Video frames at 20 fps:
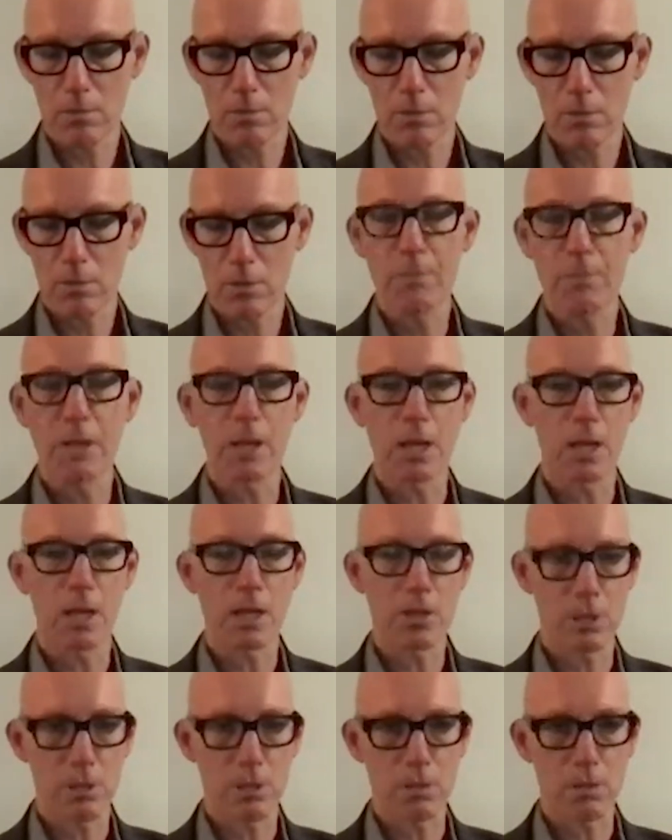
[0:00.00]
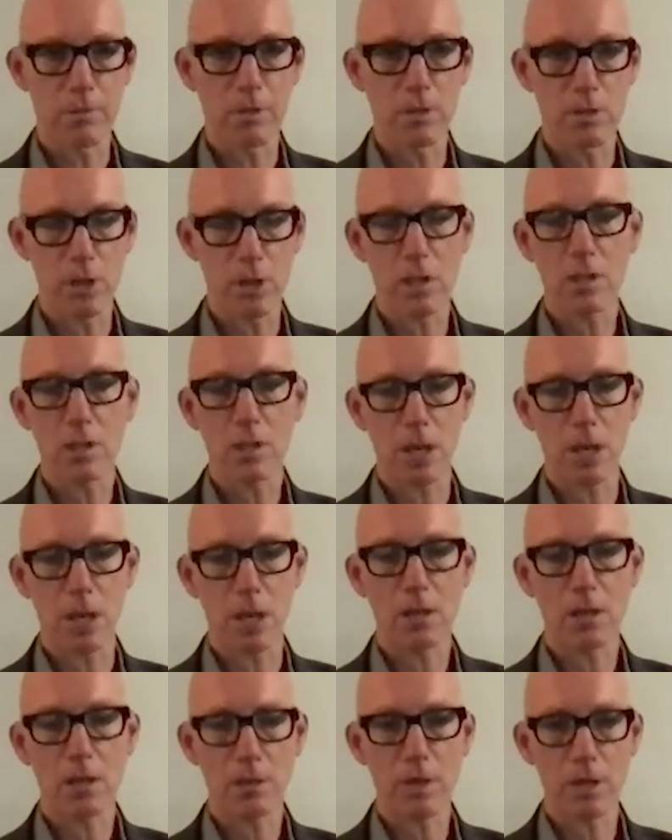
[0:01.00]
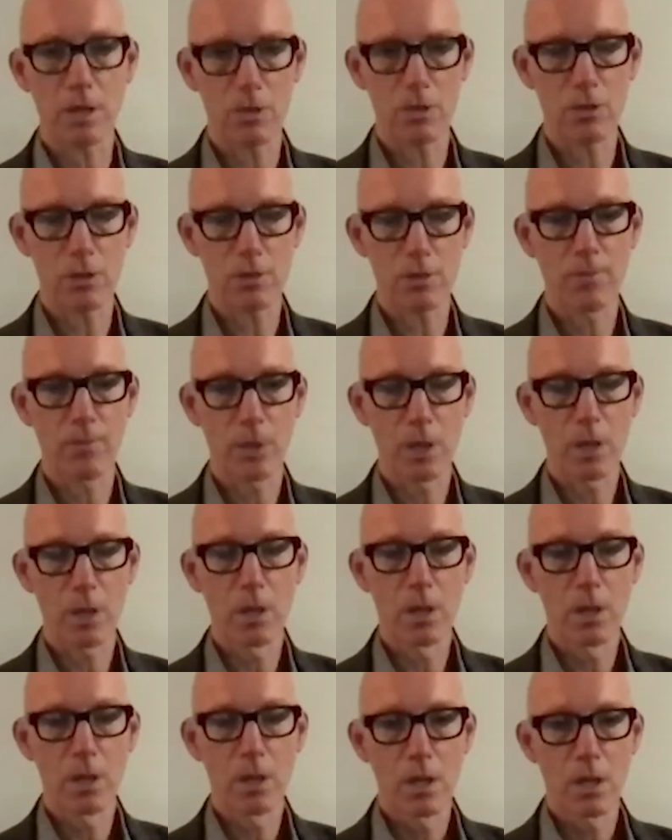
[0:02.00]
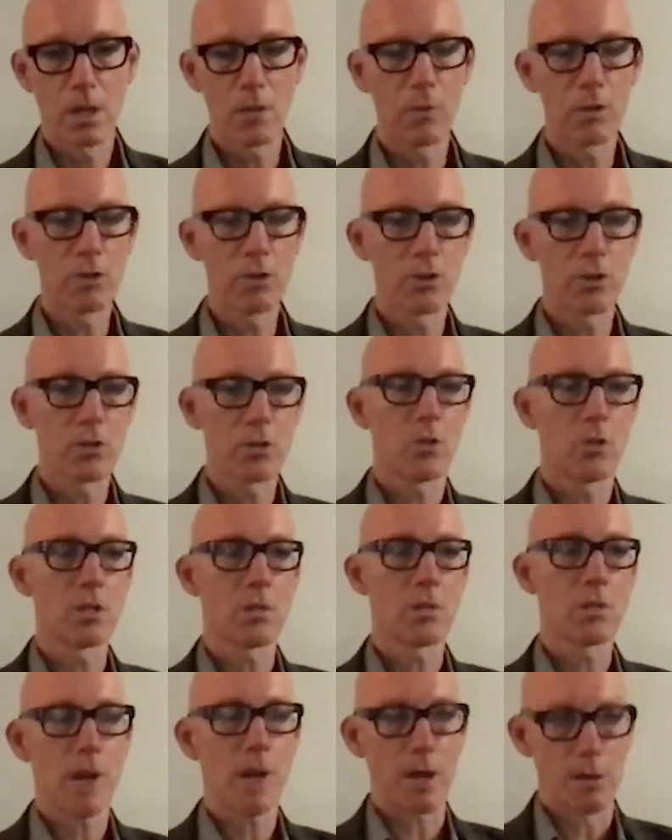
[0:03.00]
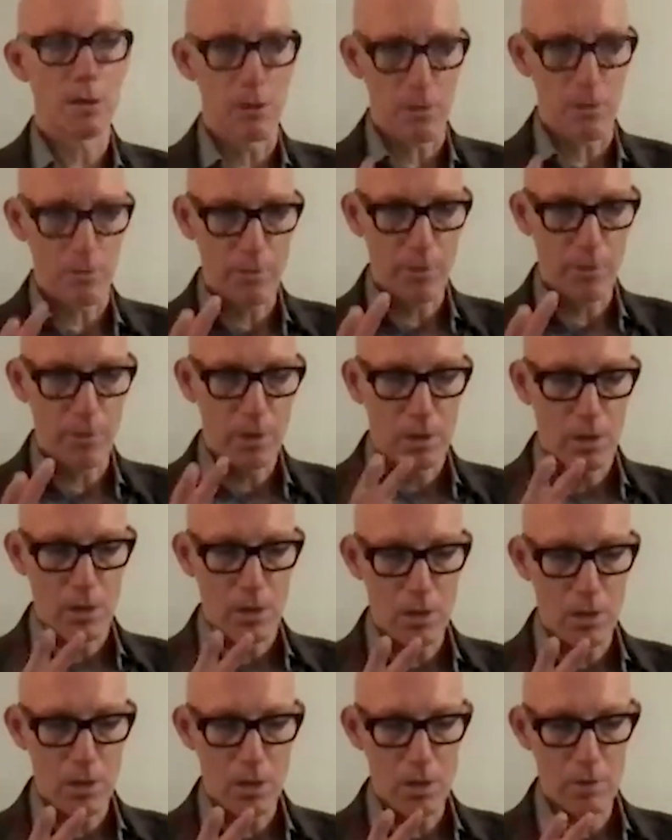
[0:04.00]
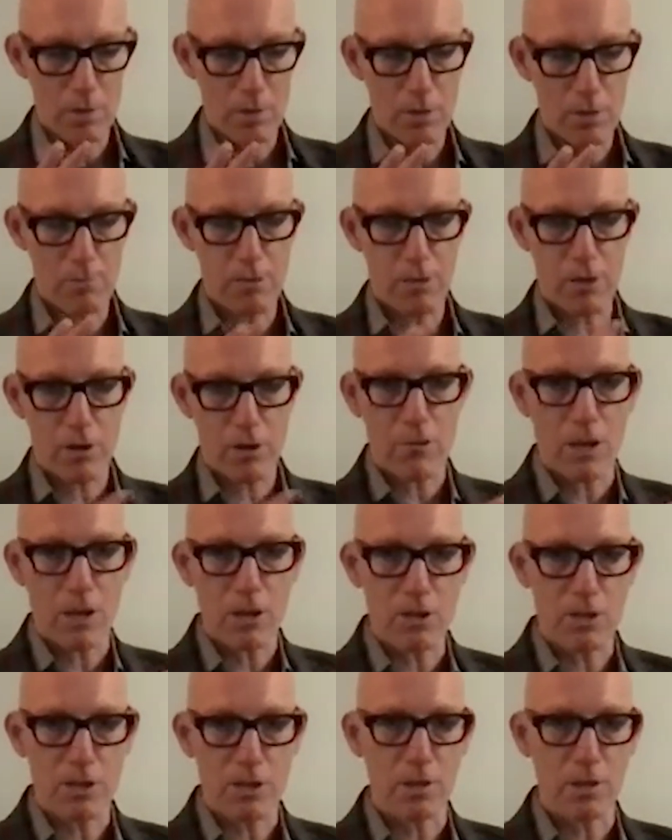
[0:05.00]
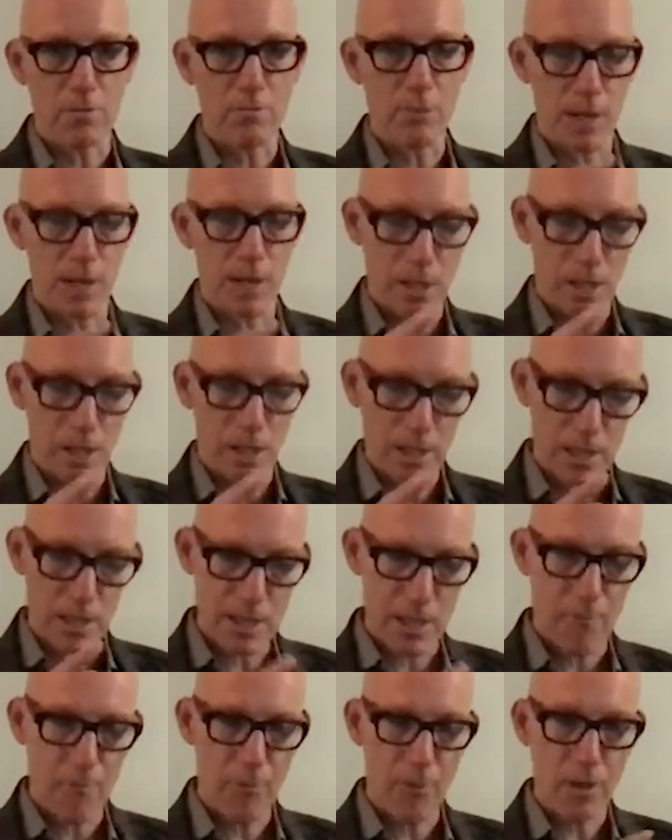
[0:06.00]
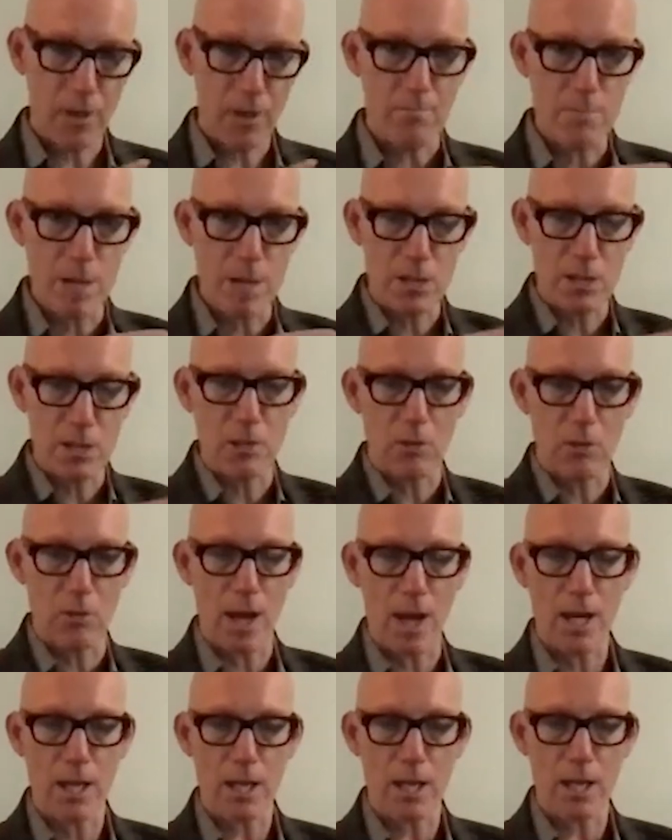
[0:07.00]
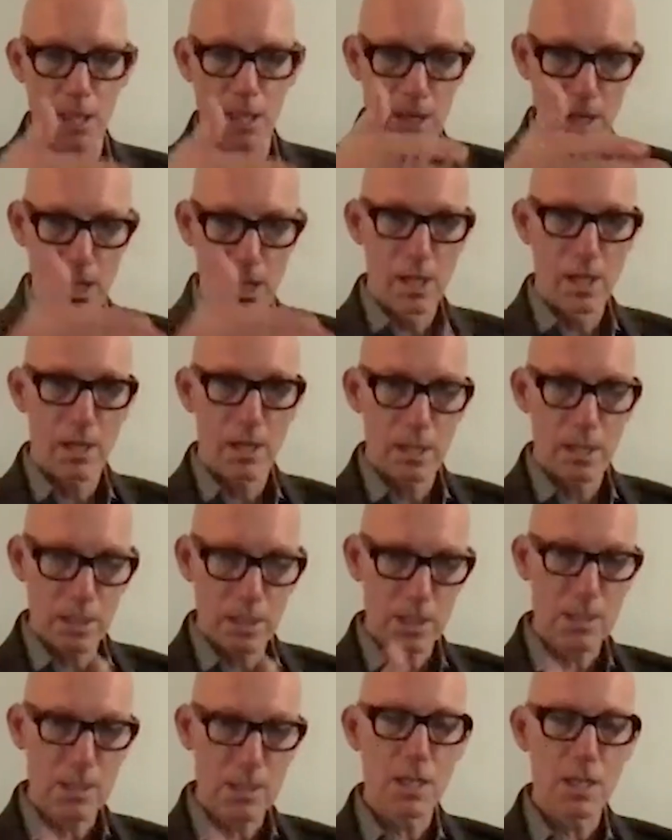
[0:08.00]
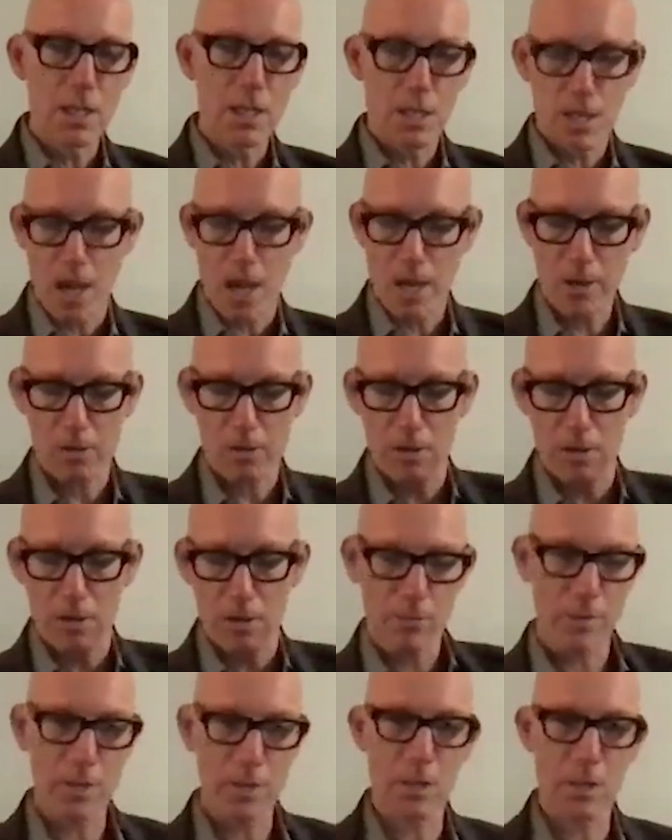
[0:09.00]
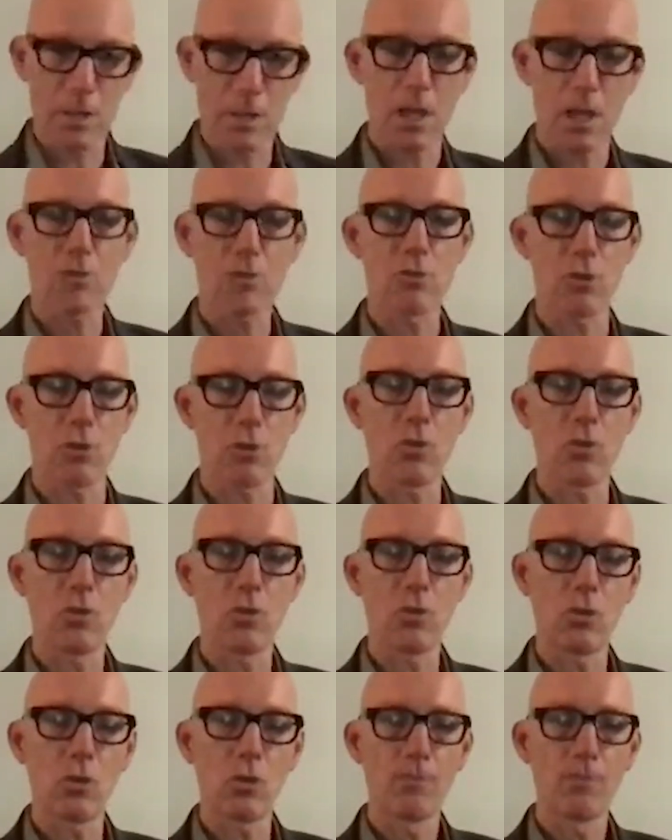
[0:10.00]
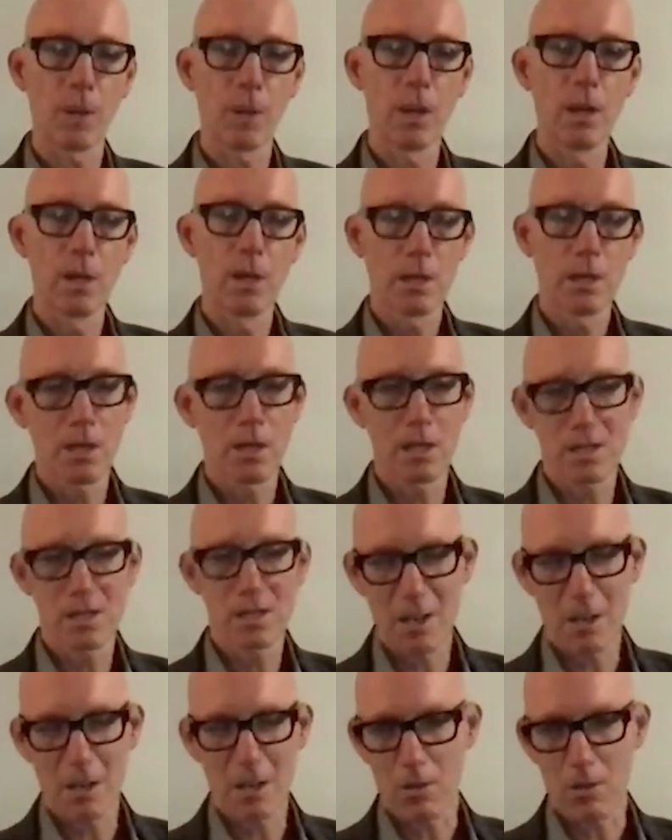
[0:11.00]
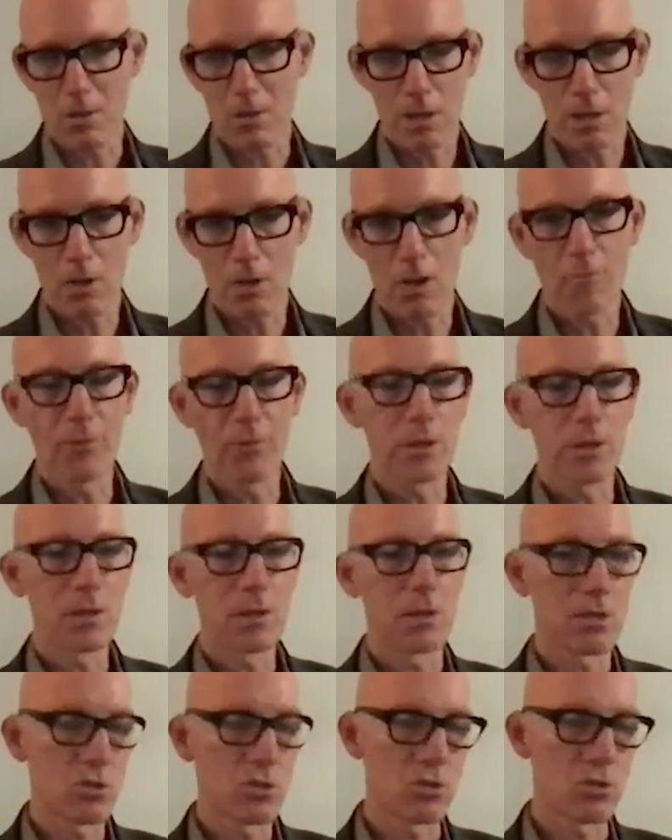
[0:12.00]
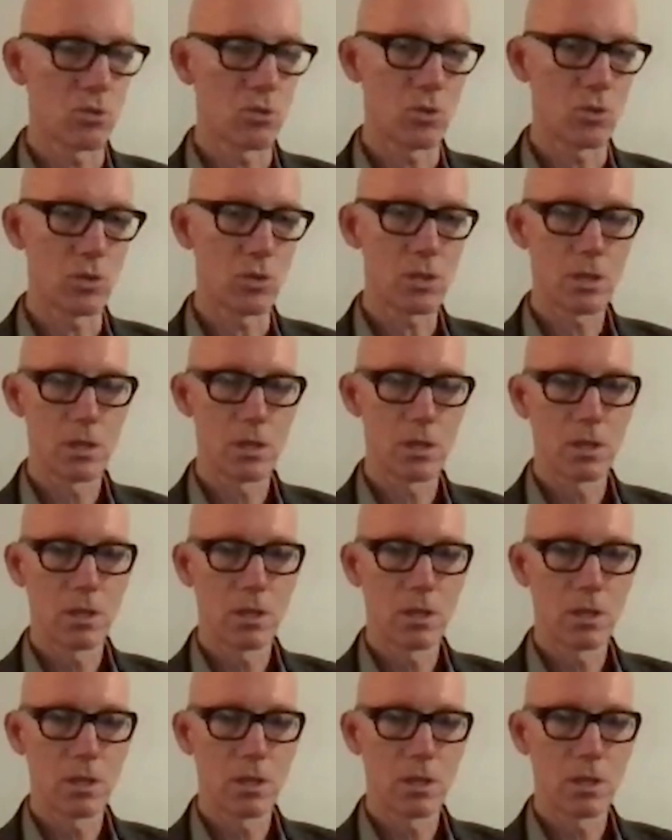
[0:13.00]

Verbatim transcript: stipulations of the Genocide Convention, you know, which is always a matter of kind of, it's a Procrustean bread, like stuffing a messy reality into these neat categories of international law. And it, you know, can often distort,